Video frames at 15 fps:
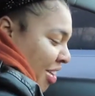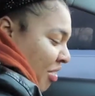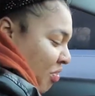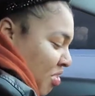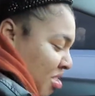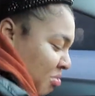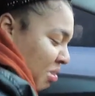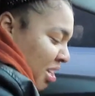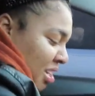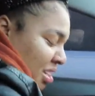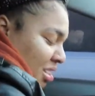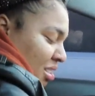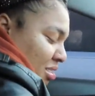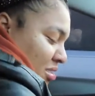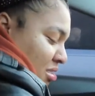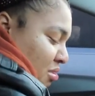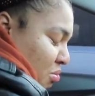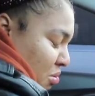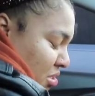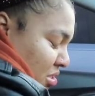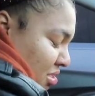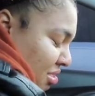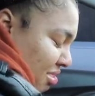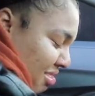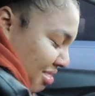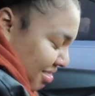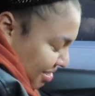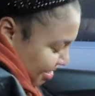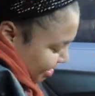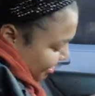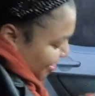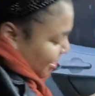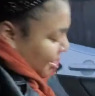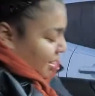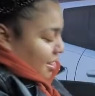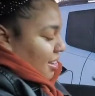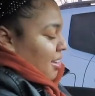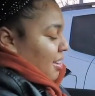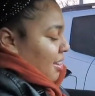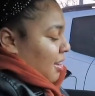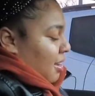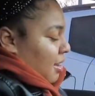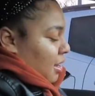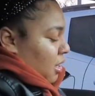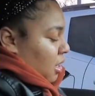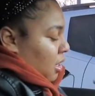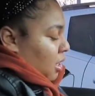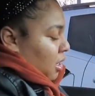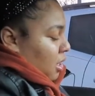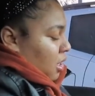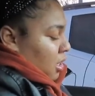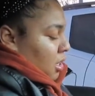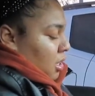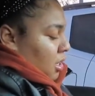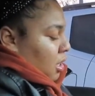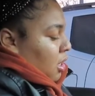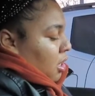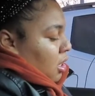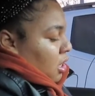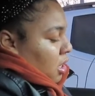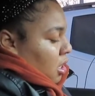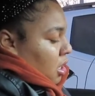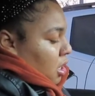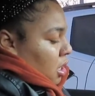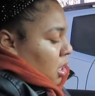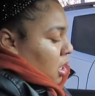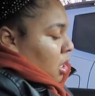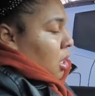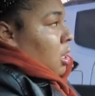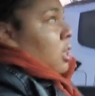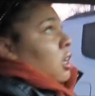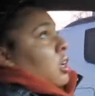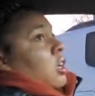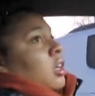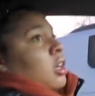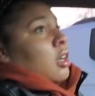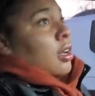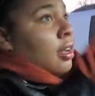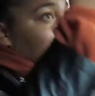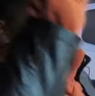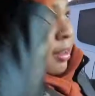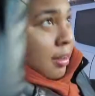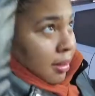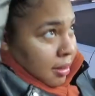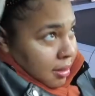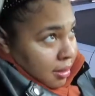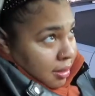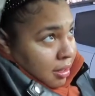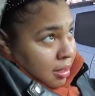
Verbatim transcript: She did good, y'all. She did good. So how do you feel?